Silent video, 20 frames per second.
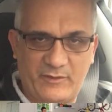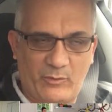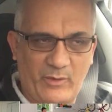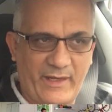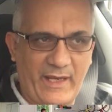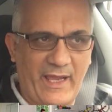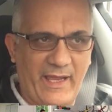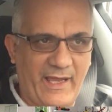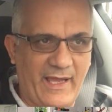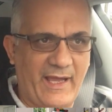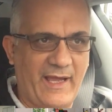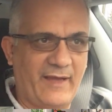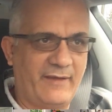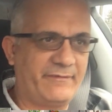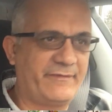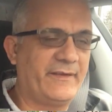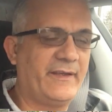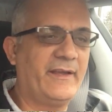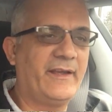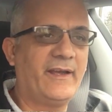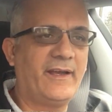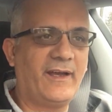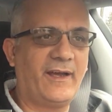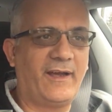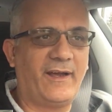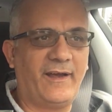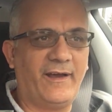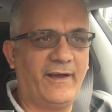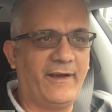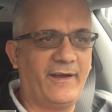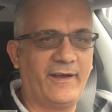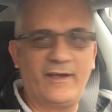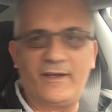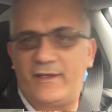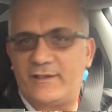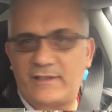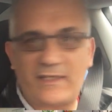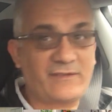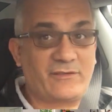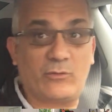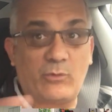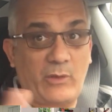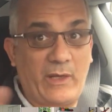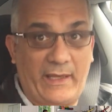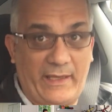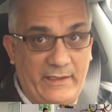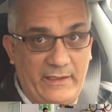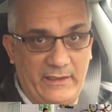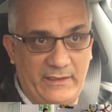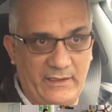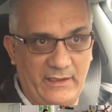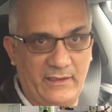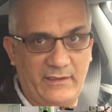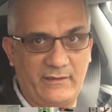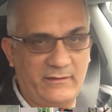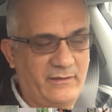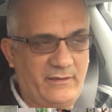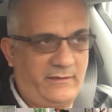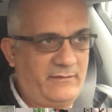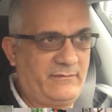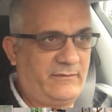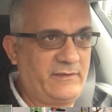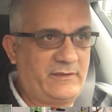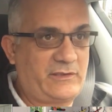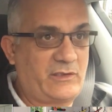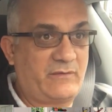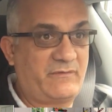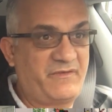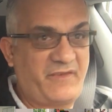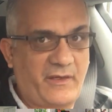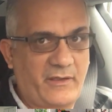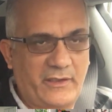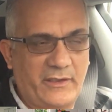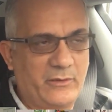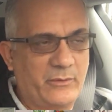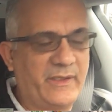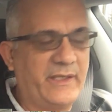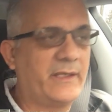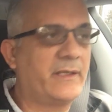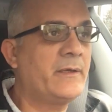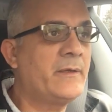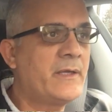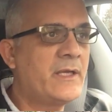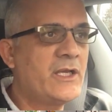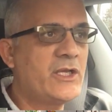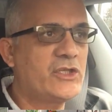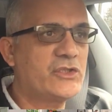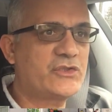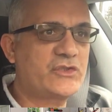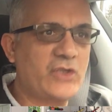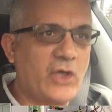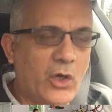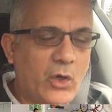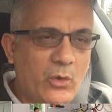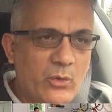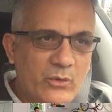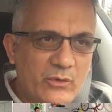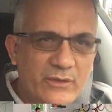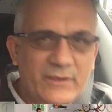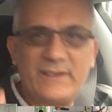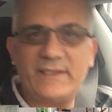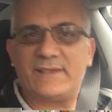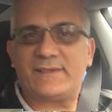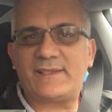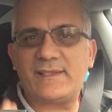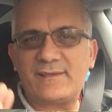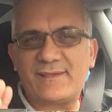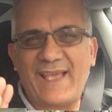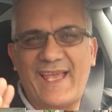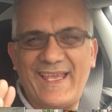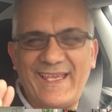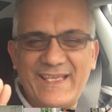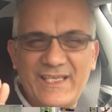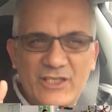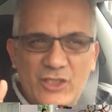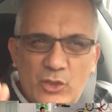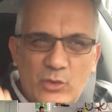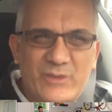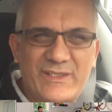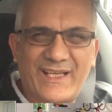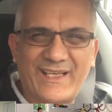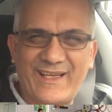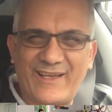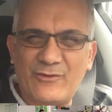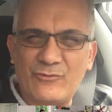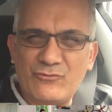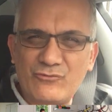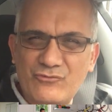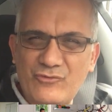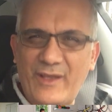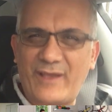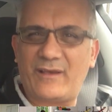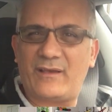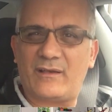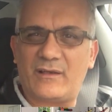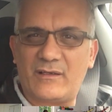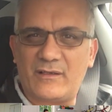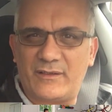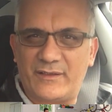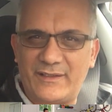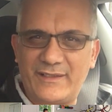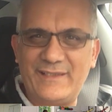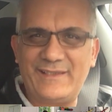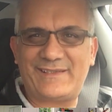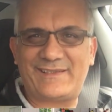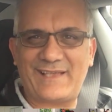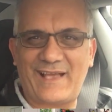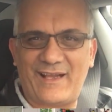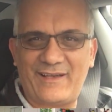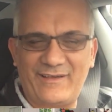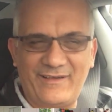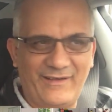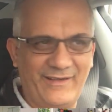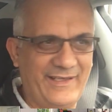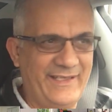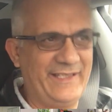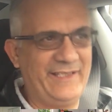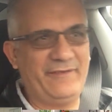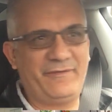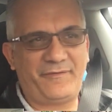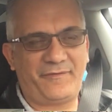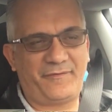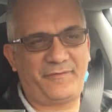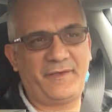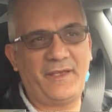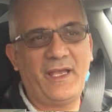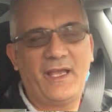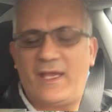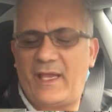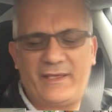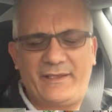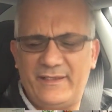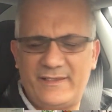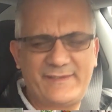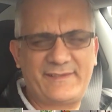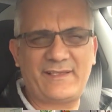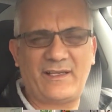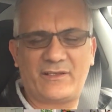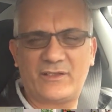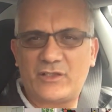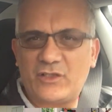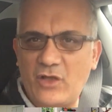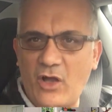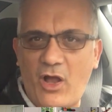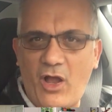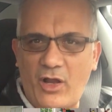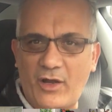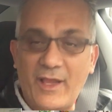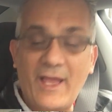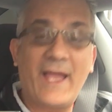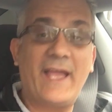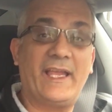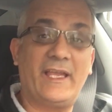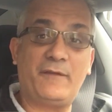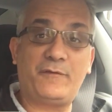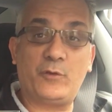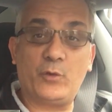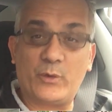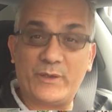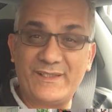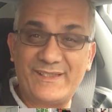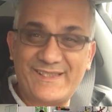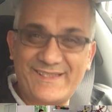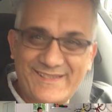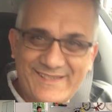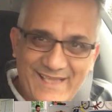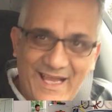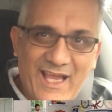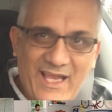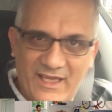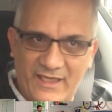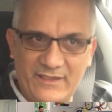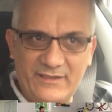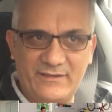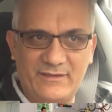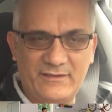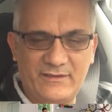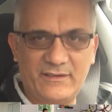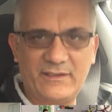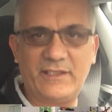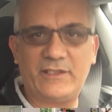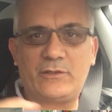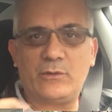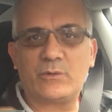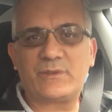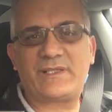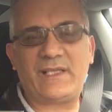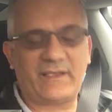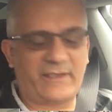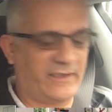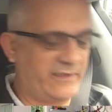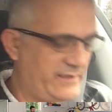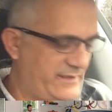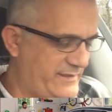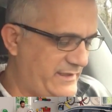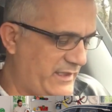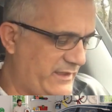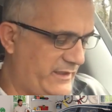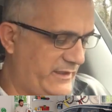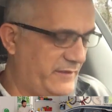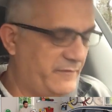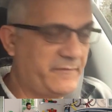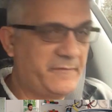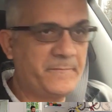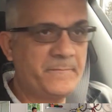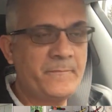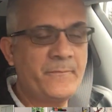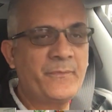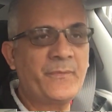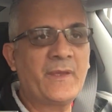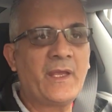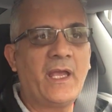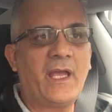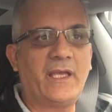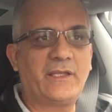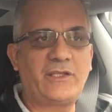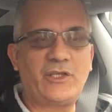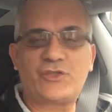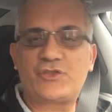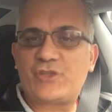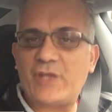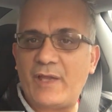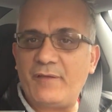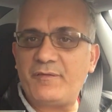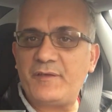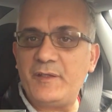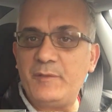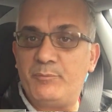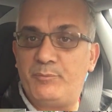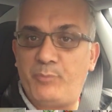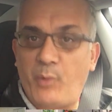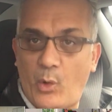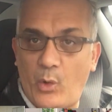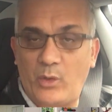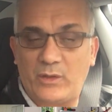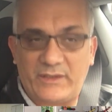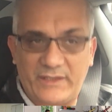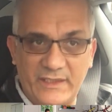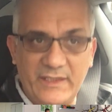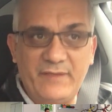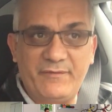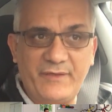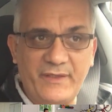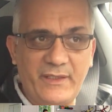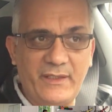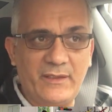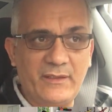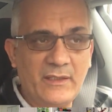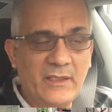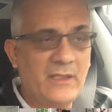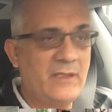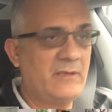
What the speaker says: the one I have, it doesn't look like anything. It's very unique. So this looks like a regular Nissan Leaf, a Nissan car. If you're inside, it looks like a Nissan Leaf. The Chevy Bolt EV,